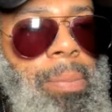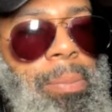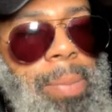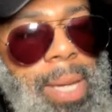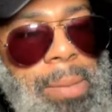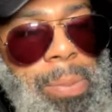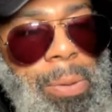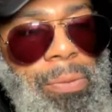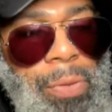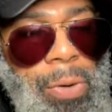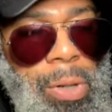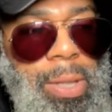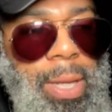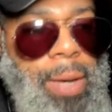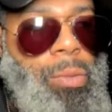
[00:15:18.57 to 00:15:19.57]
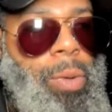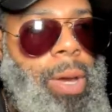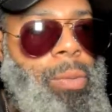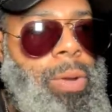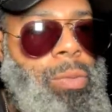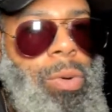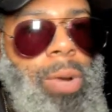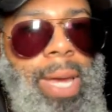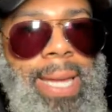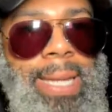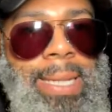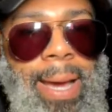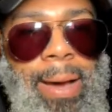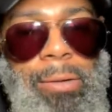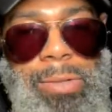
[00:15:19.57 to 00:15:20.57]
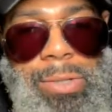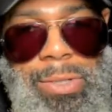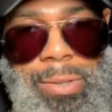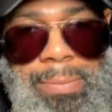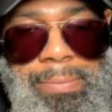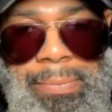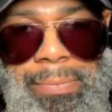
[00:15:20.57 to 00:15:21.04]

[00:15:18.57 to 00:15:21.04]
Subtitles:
Men prefer it that way. We don't want handouts.